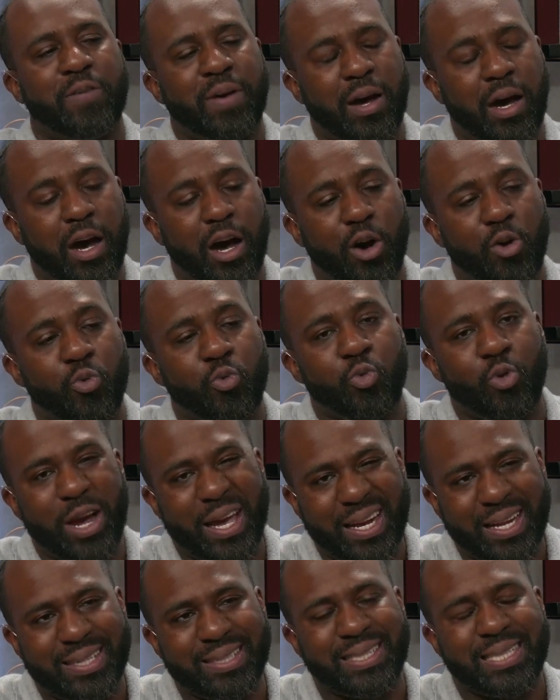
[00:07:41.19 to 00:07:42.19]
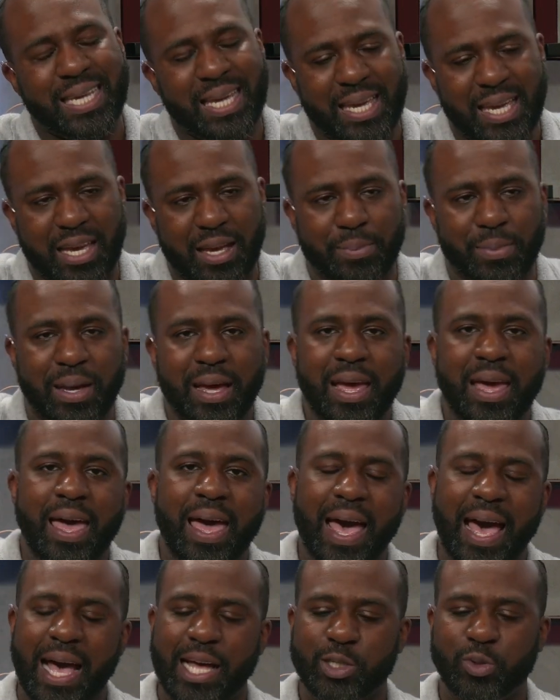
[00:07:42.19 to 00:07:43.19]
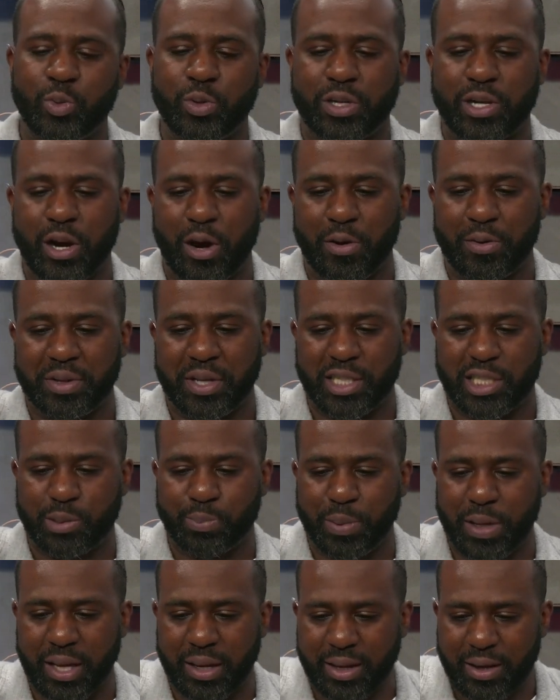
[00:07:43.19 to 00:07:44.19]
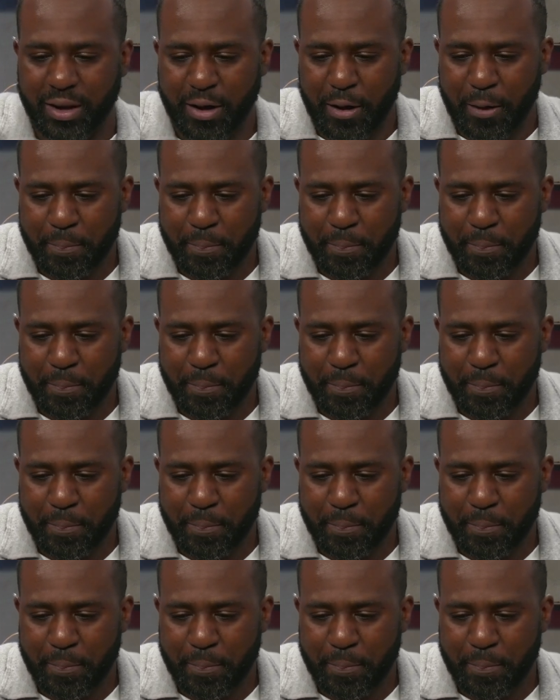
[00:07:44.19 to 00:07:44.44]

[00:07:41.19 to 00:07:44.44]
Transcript: rated team as we currently speak.